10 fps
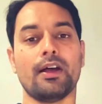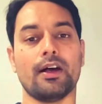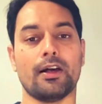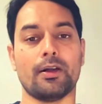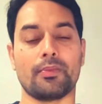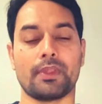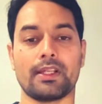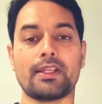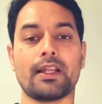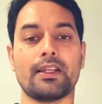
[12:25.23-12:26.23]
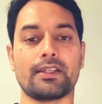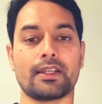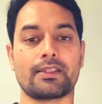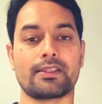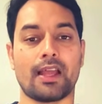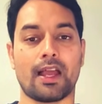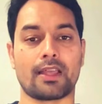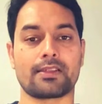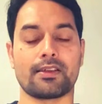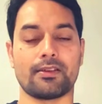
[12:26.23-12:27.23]
the analytics
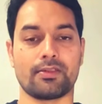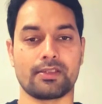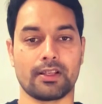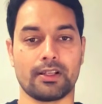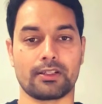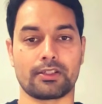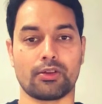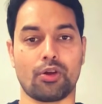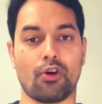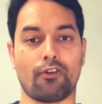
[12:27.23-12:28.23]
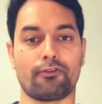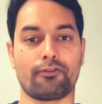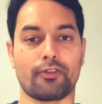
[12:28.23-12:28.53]
as a result of